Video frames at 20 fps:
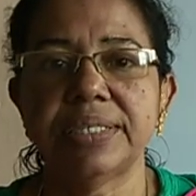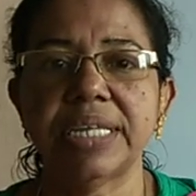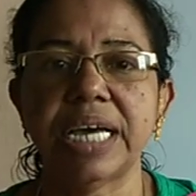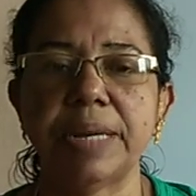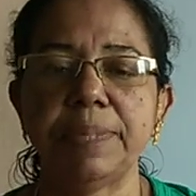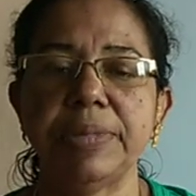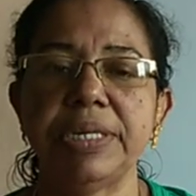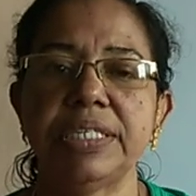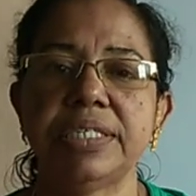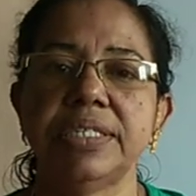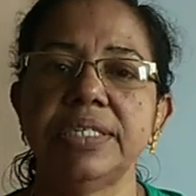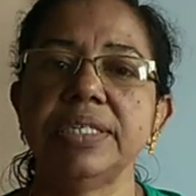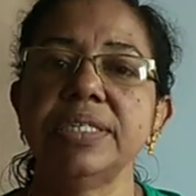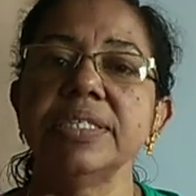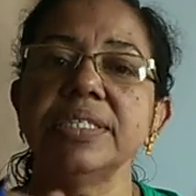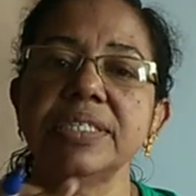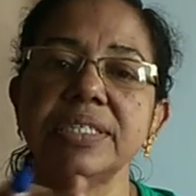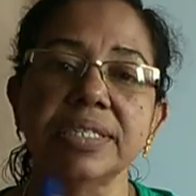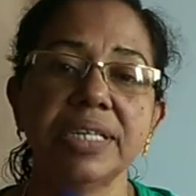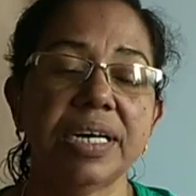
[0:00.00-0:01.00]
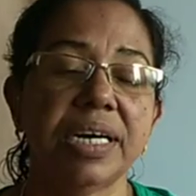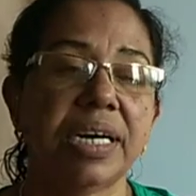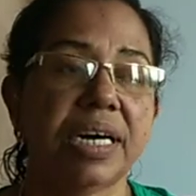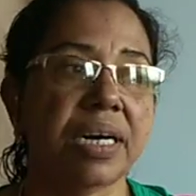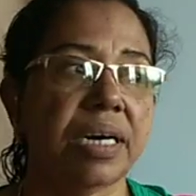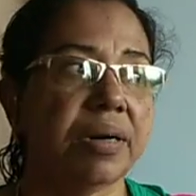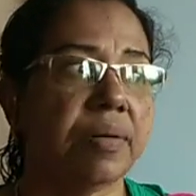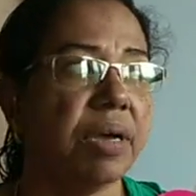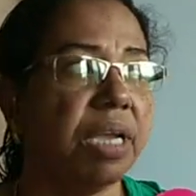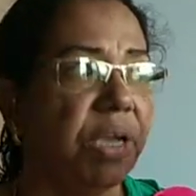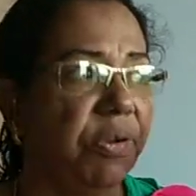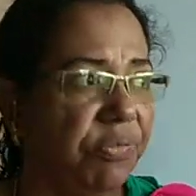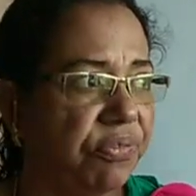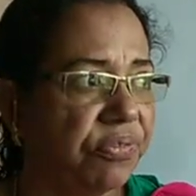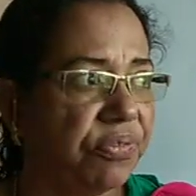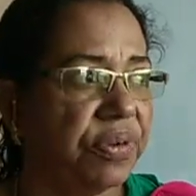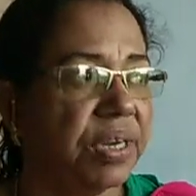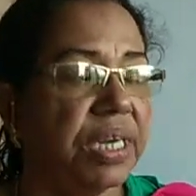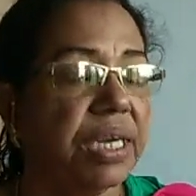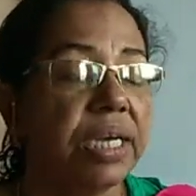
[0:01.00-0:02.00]
That means
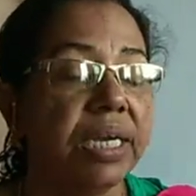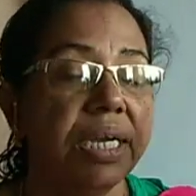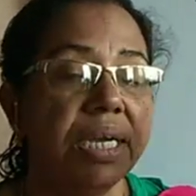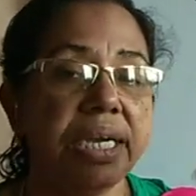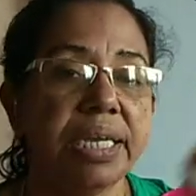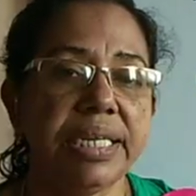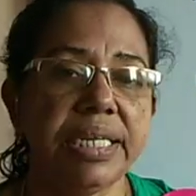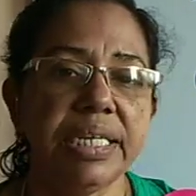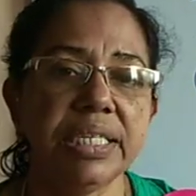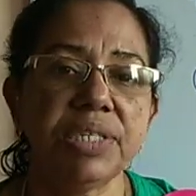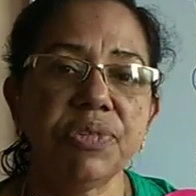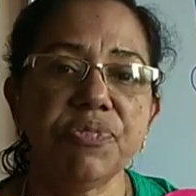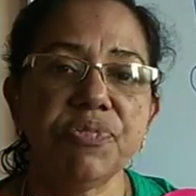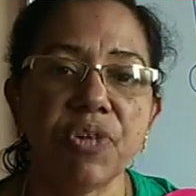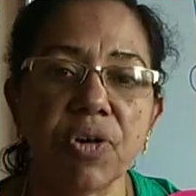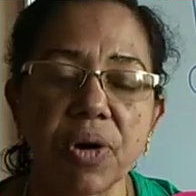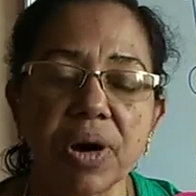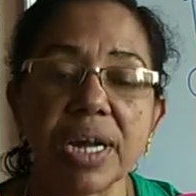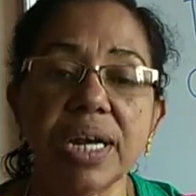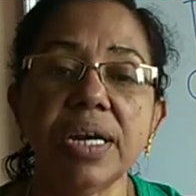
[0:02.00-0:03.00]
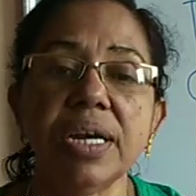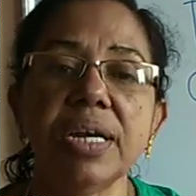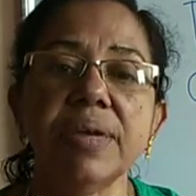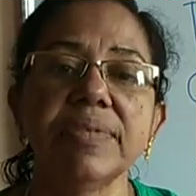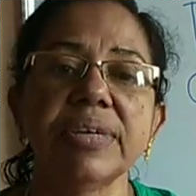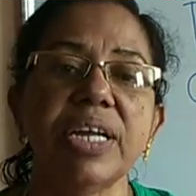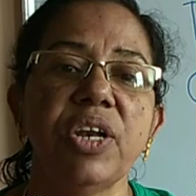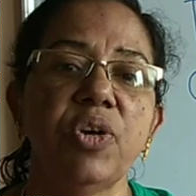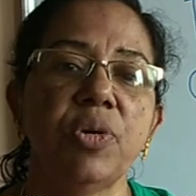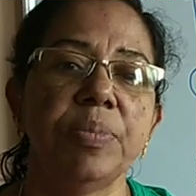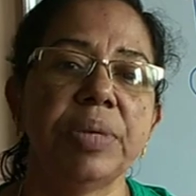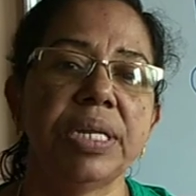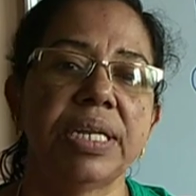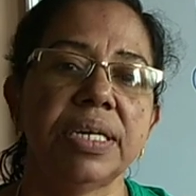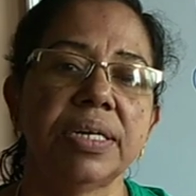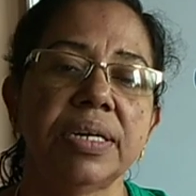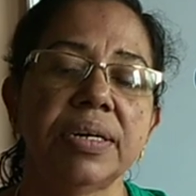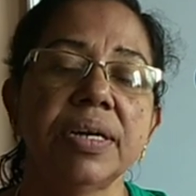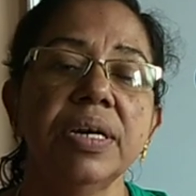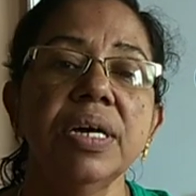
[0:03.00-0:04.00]
if it is 400
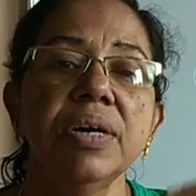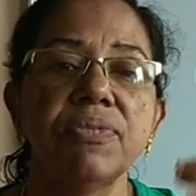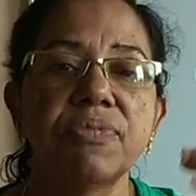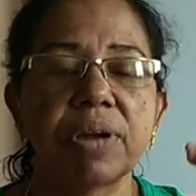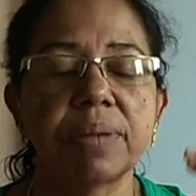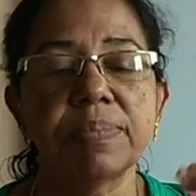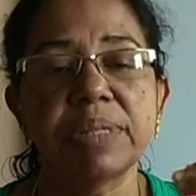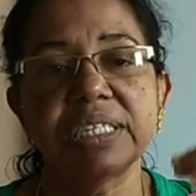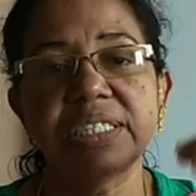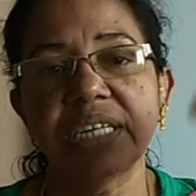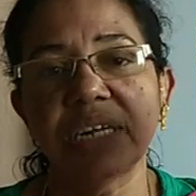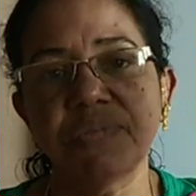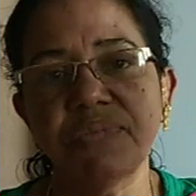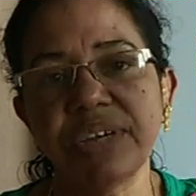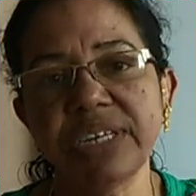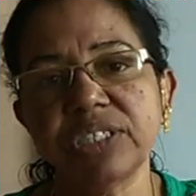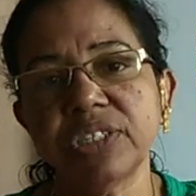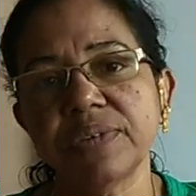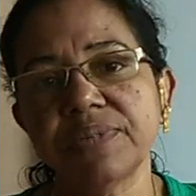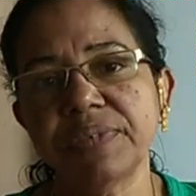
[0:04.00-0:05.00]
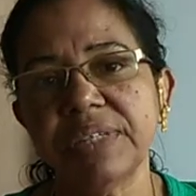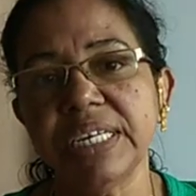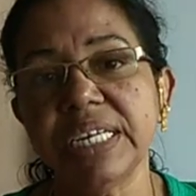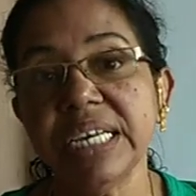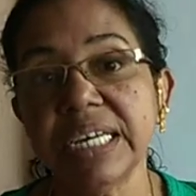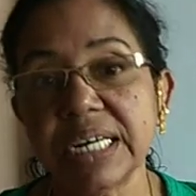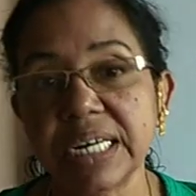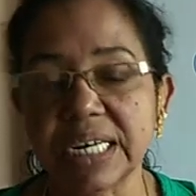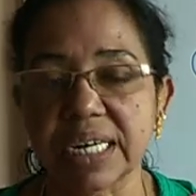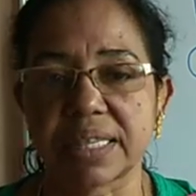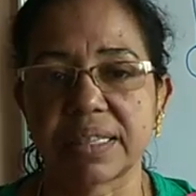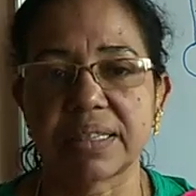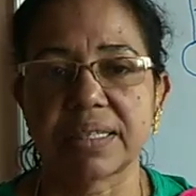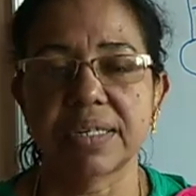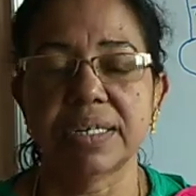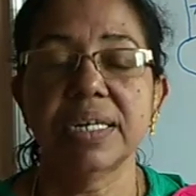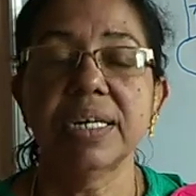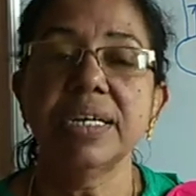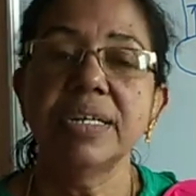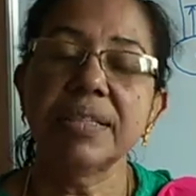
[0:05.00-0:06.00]
kilometer from the surface of the earth,
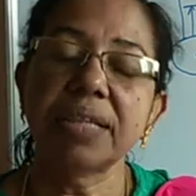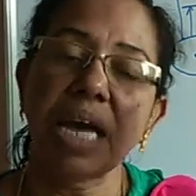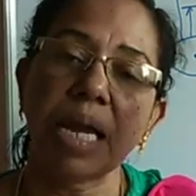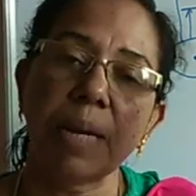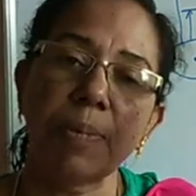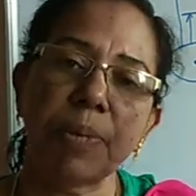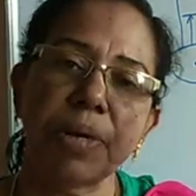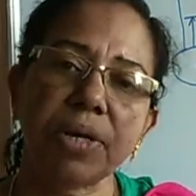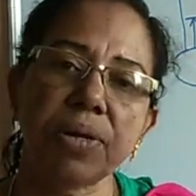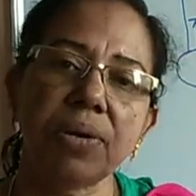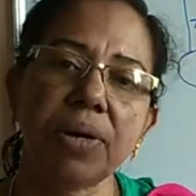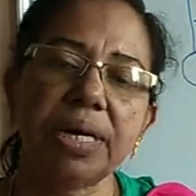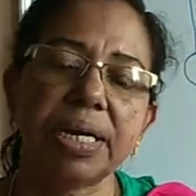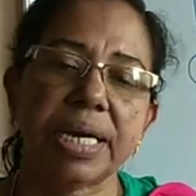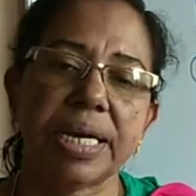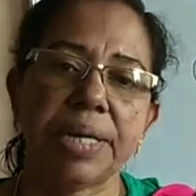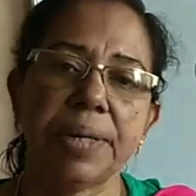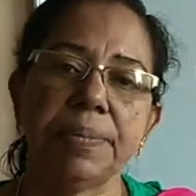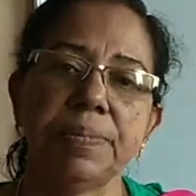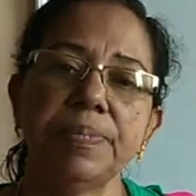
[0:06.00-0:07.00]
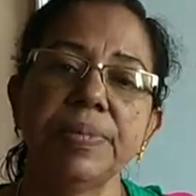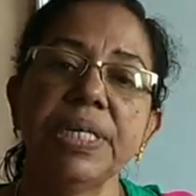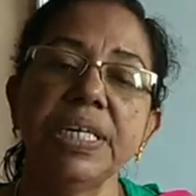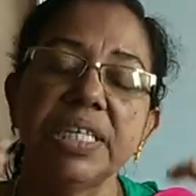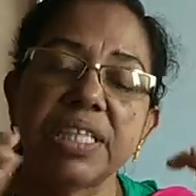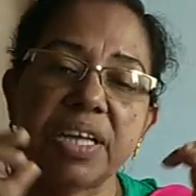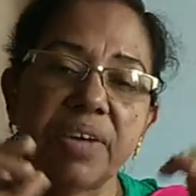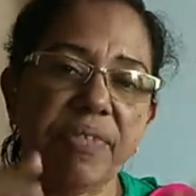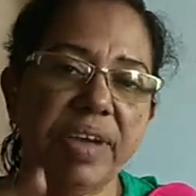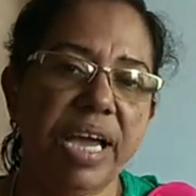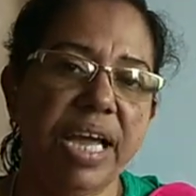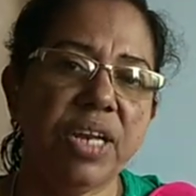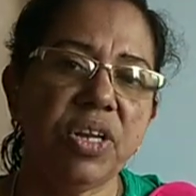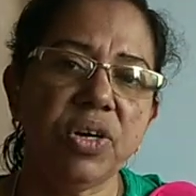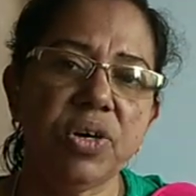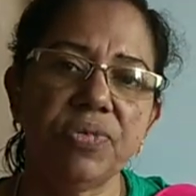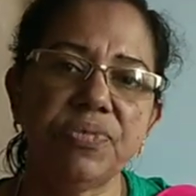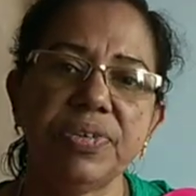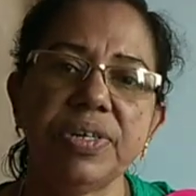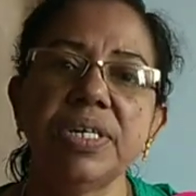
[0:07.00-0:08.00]
that particular time the
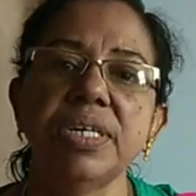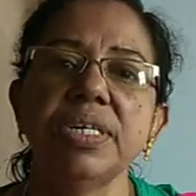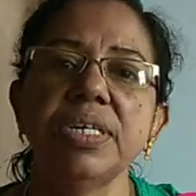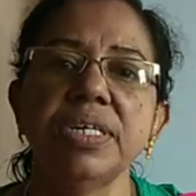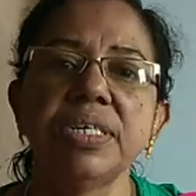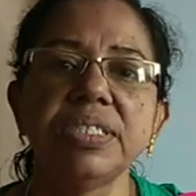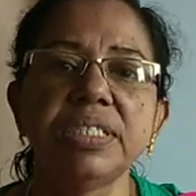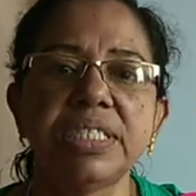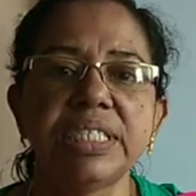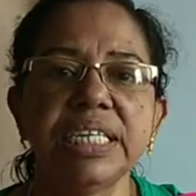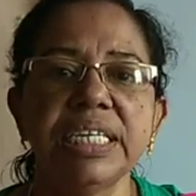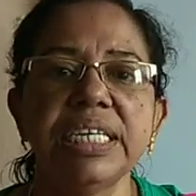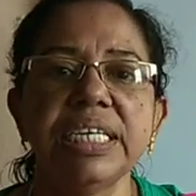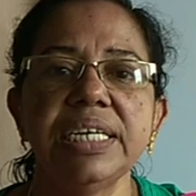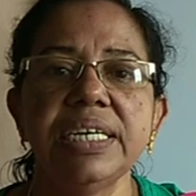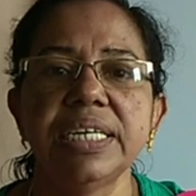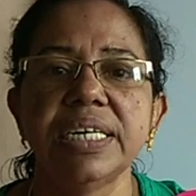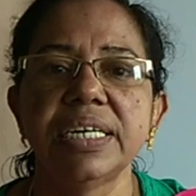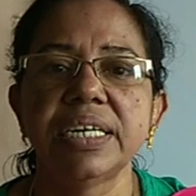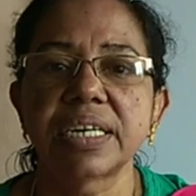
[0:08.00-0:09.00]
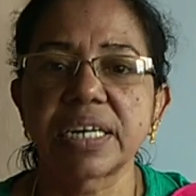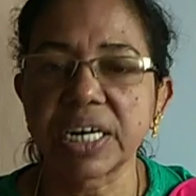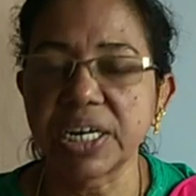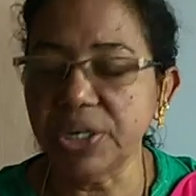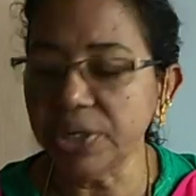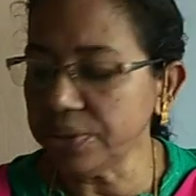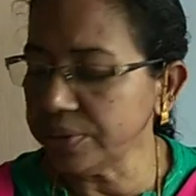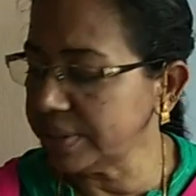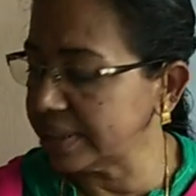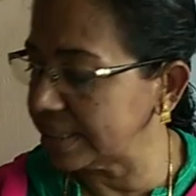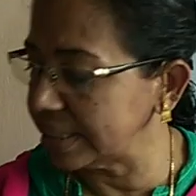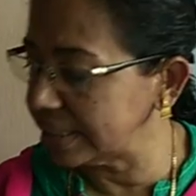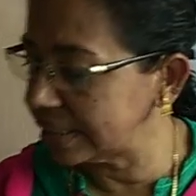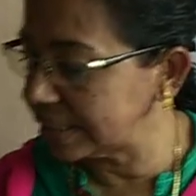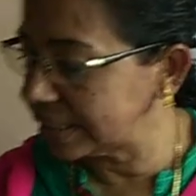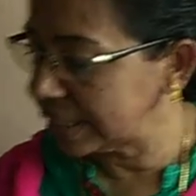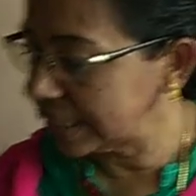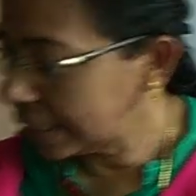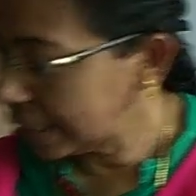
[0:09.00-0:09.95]
value of g reduces